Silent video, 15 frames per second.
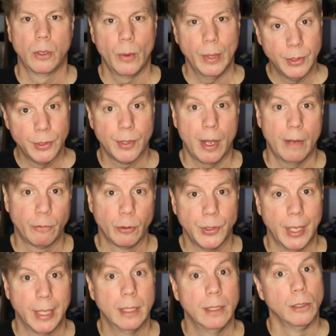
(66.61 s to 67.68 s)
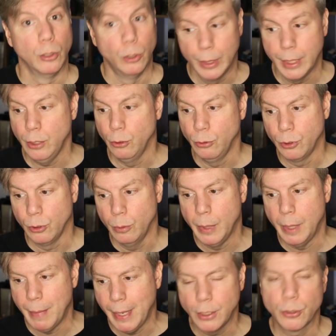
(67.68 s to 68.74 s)
Go ahead and stop for a second, look at YouTube,
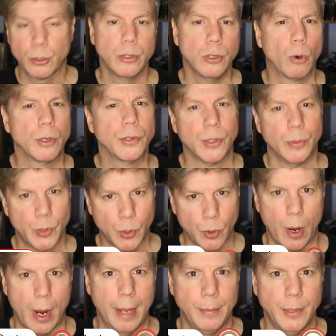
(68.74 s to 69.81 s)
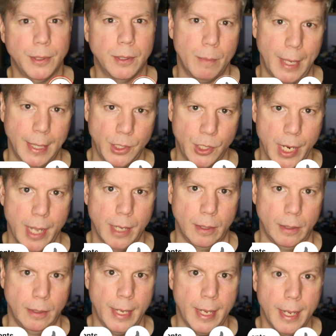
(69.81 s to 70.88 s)
and make sure you are subscribed to my
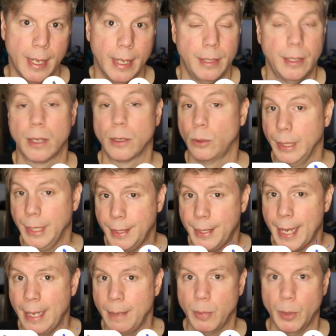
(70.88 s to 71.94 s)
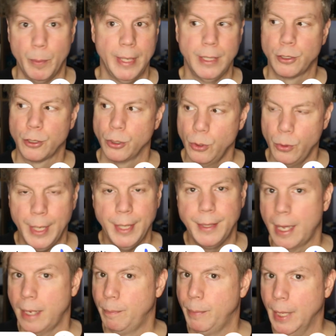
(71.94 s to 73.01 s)
channel. Not only that, but make sure you hit
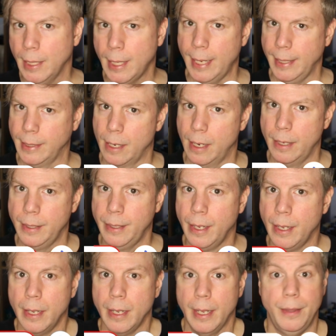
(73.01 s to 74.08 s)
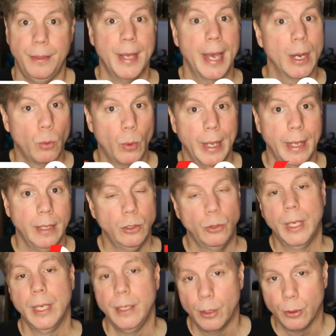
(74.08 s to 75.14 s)
that bell icon and that way you
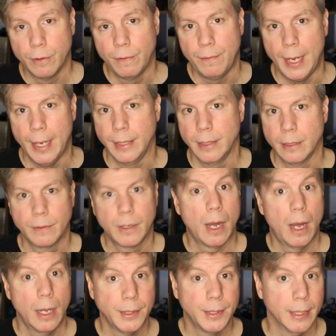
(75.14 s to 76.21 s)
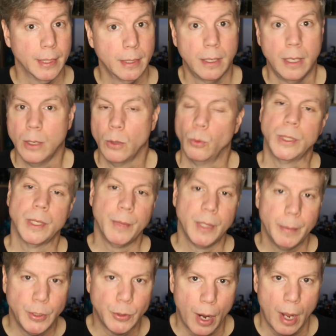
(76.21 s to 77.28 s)
get notified of content, which I'm
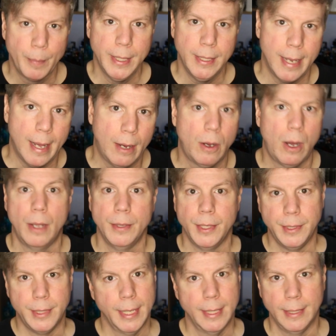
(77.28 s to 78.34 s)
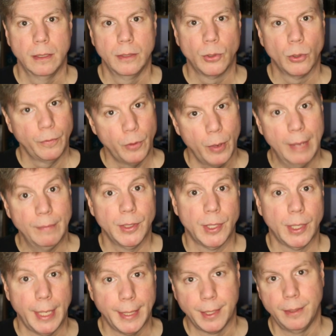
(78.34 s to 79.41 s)
gonna be dropping now on the daily. And so if you haven't
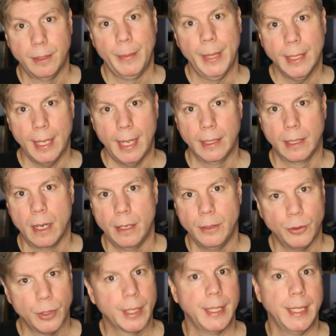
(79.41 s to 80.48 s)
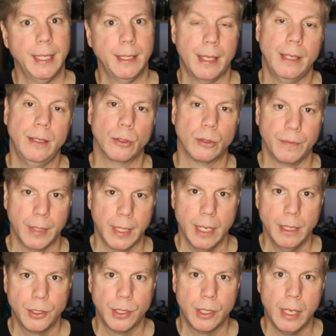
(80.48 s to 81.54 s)
selected the bell icon, you're not gonna get that
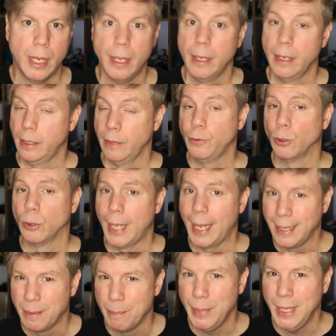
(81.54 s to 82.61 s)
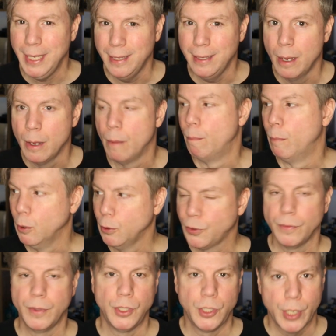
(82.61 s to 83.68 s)
notification. And if you're like me,
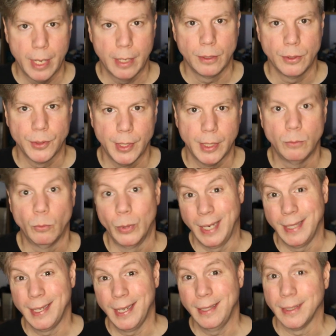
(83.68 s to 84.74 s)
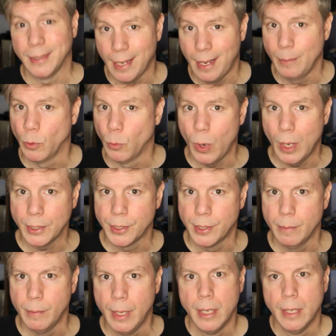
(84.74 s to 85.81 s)
most of the channels that when I take the time to watch
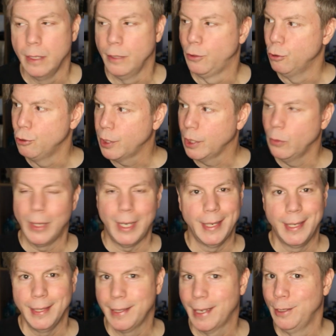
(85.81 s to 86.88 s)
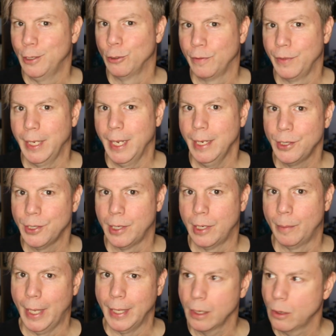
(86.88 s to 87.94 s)
them is usually when I get that notification,
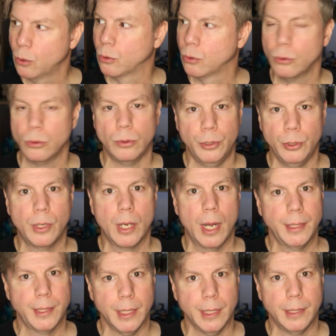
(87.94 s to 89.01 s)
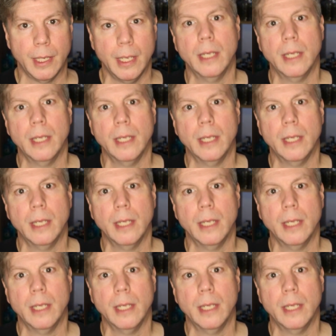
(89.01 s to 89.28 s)
I'm like, oh cool, new content.